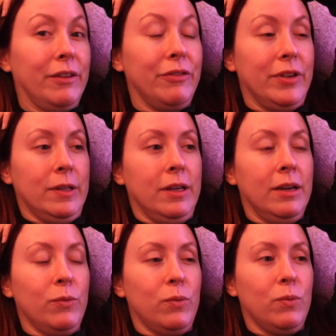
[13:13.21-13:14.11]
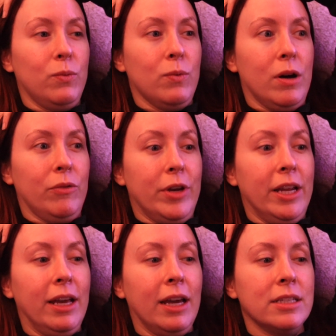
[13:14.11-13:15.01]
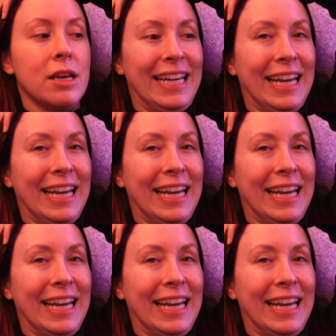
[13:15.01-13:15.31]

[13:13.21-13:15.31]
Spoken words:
feeling while reading it.